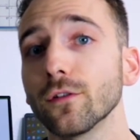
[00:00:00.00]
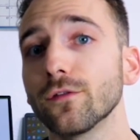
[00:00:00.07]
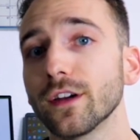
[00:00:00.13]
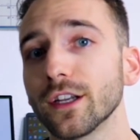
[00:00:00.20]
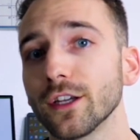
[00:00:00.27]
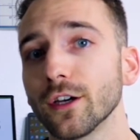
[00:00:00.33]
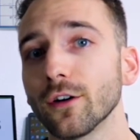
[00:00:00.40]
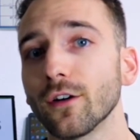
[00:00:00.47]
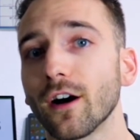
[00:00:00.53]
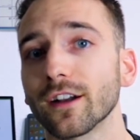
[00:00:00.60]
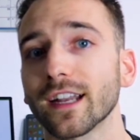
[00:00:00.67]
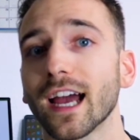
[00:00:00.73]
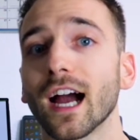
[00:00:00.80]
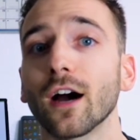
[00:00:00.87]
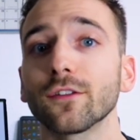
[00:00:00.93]
video on
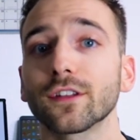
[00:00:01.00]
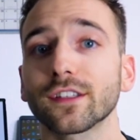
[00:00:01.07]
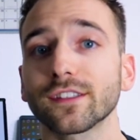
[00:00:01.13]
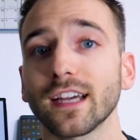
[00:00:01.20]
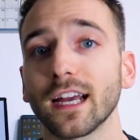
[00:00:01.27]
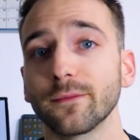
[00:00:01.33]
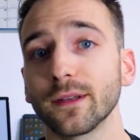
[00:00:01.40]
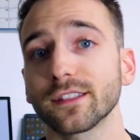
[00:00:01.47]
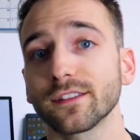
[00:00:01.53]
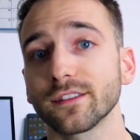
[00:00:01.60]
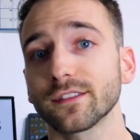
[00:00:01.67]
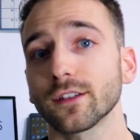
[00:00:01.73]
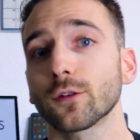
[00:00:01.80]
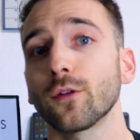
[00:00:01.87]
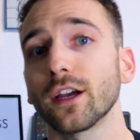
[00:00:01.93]
how the side
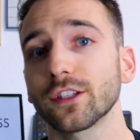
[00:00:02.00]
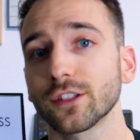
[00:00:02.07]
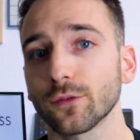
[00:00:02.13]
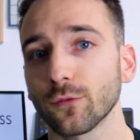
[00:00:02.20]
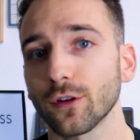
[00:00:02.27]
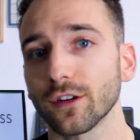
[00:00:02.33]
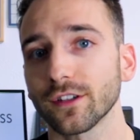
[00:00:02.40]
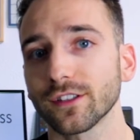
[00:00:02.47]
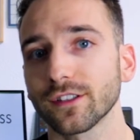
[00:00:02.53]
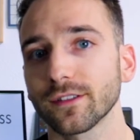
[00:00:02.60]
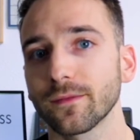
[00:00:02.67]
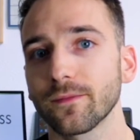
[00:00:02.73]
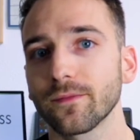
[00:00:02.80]
business equation works.